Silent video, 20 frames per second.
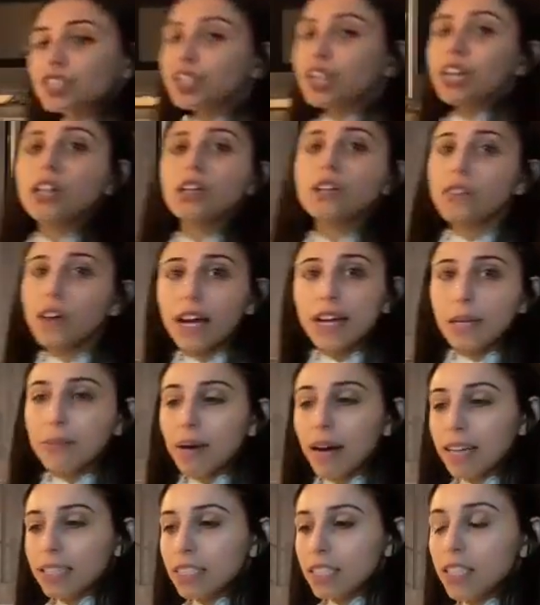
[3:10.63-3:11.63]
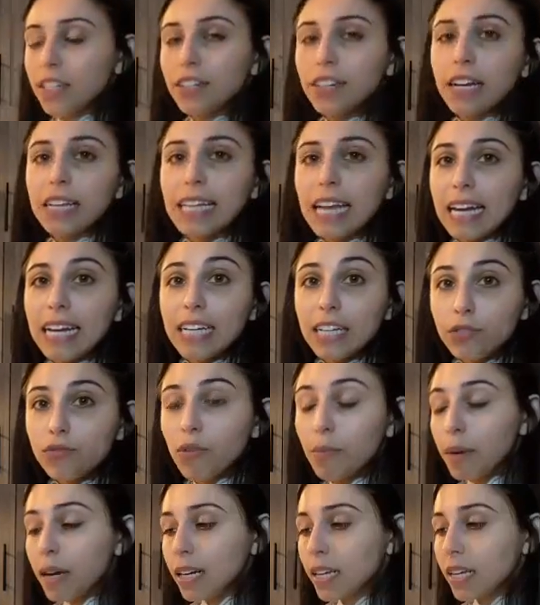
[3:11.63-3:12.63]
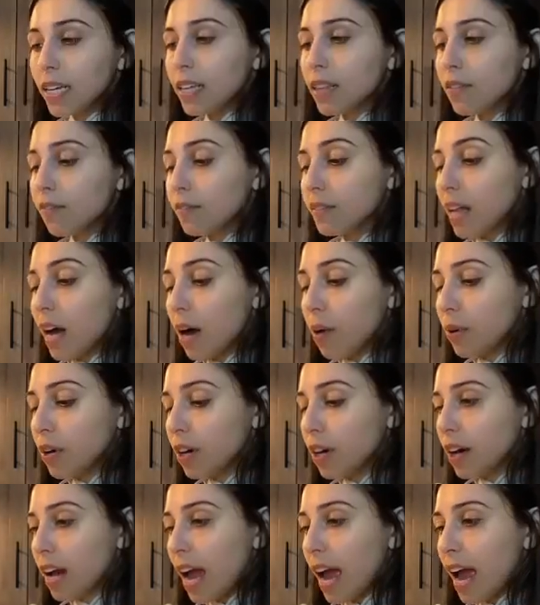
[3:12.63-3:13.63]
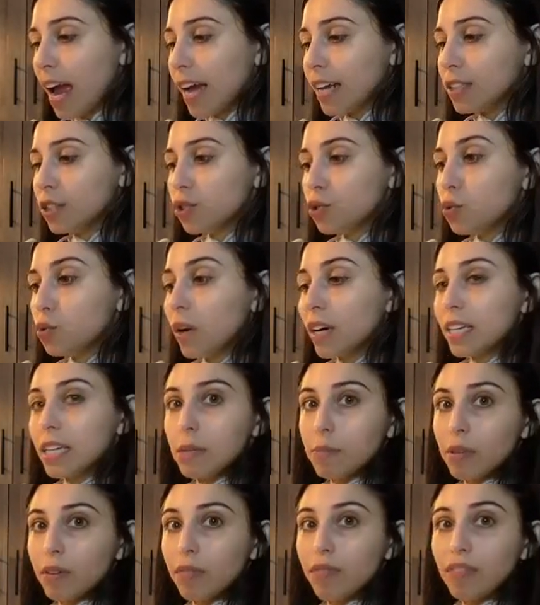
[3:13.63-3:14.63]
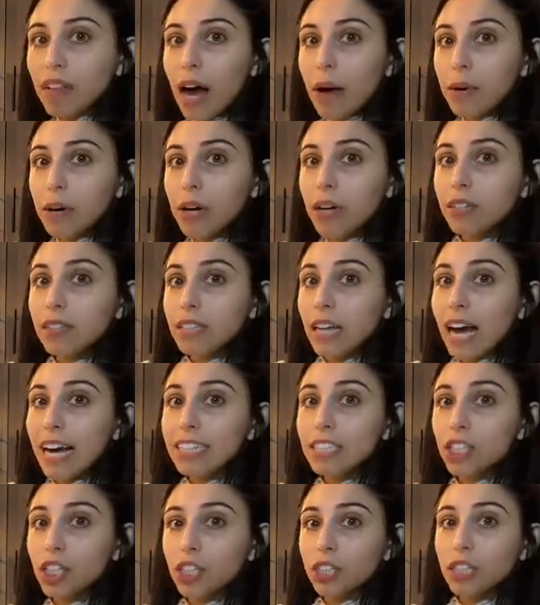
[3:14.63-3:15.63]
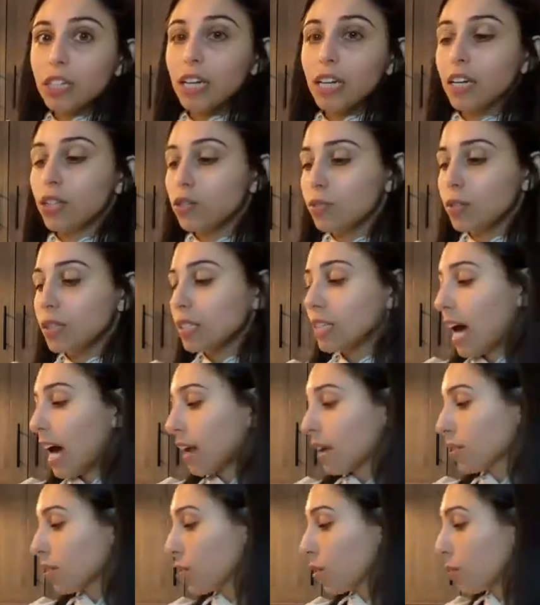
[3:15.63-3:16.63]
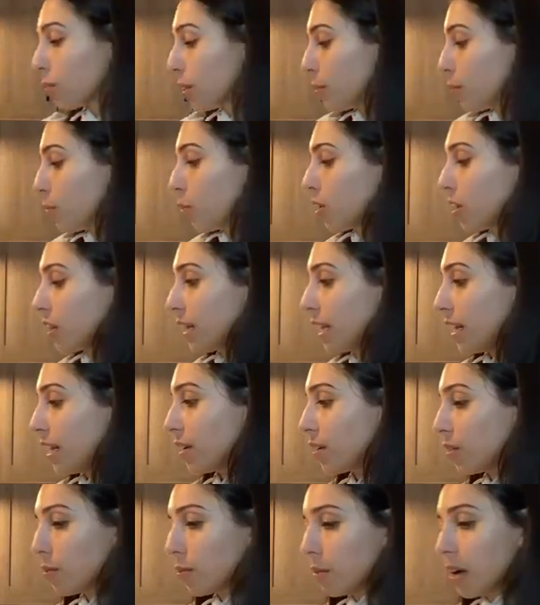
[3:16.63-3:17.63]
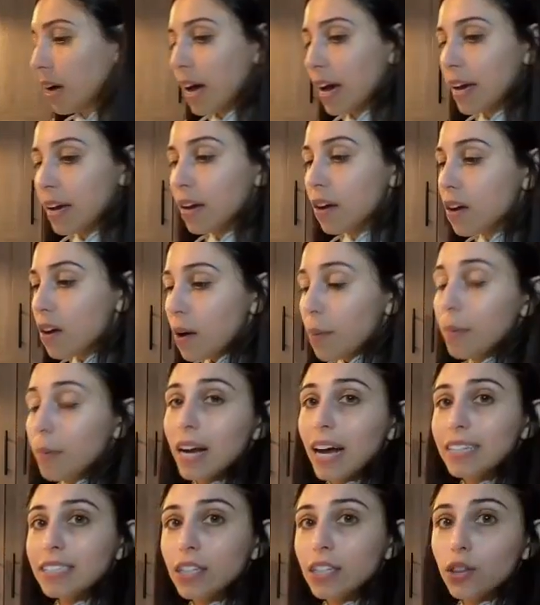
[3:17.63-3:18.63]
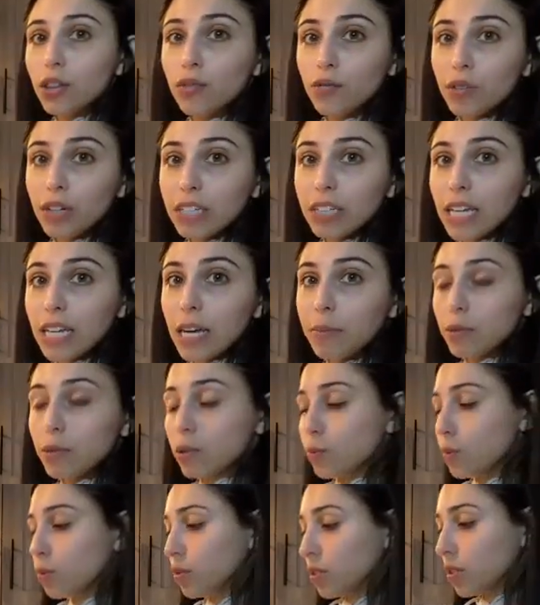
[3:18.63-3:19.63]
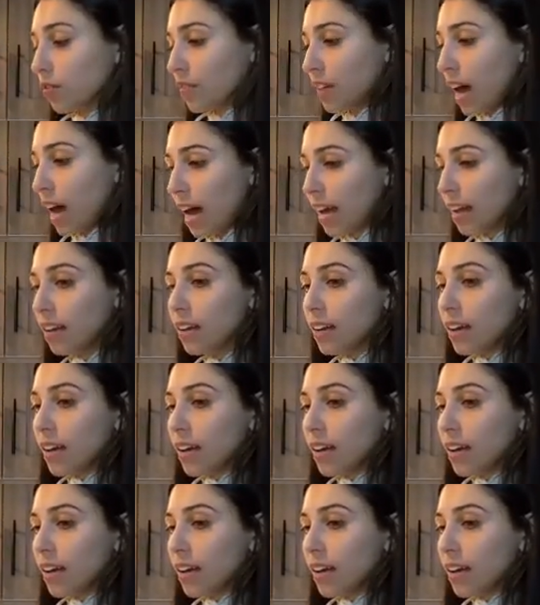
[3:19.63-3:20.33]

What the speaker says: kill off any bacteria that is remaining in the flour, and you want to keep the flour aside just in case you need to add a little bit more later, okay? But I did 3 tablespoons of that.